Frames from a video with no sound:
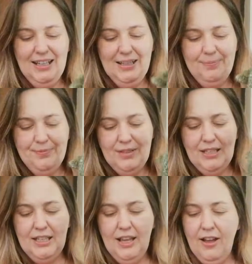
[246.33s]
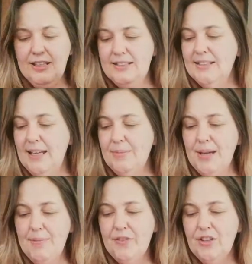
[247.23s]
Yeah, it's the
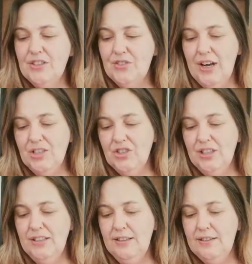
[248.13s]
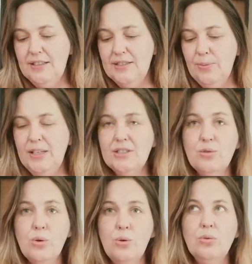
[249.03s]
same type of construction. This one
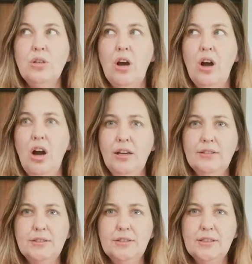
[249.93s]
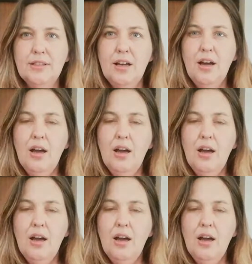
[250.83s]
is called Heart.